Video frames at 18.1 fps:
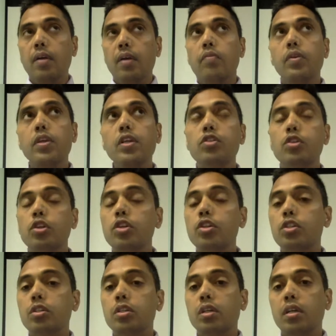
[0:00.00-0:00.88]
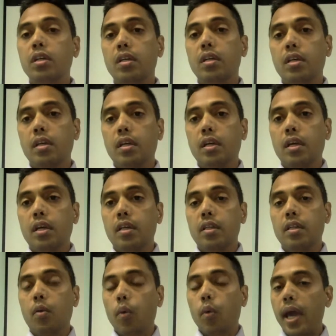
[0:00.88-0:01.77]
research,
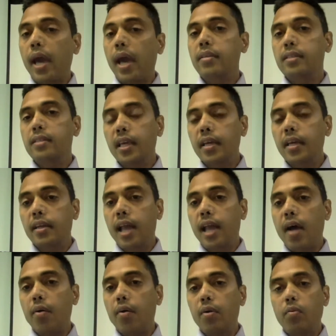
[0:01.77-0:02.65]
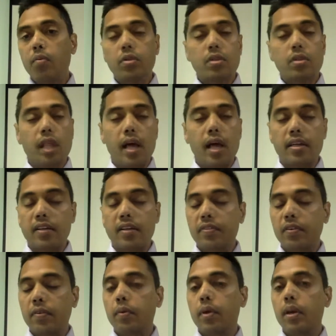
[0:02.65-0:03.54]
the way I see it now, was a lot
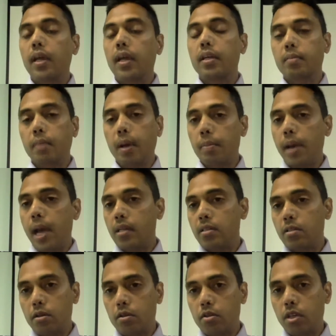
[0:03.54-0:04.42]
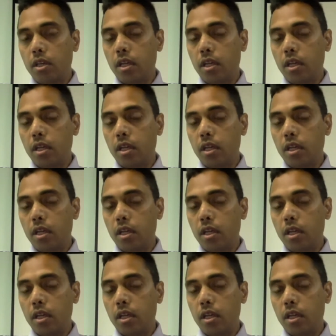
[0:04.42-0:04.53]
different when I did my bachelor's in